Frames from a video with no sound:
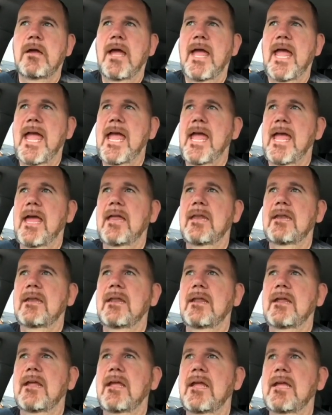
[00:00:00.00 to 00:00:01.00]
And
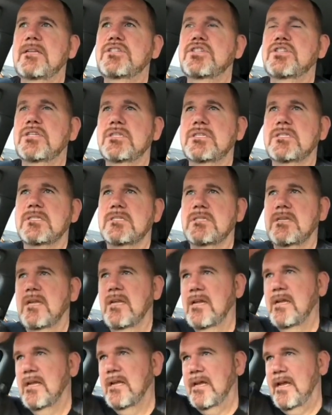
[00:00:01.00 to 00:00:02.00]
it's just,
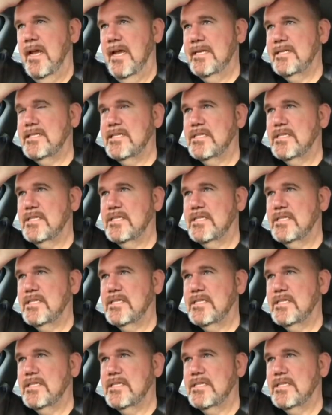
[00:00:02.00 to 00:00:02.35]
it's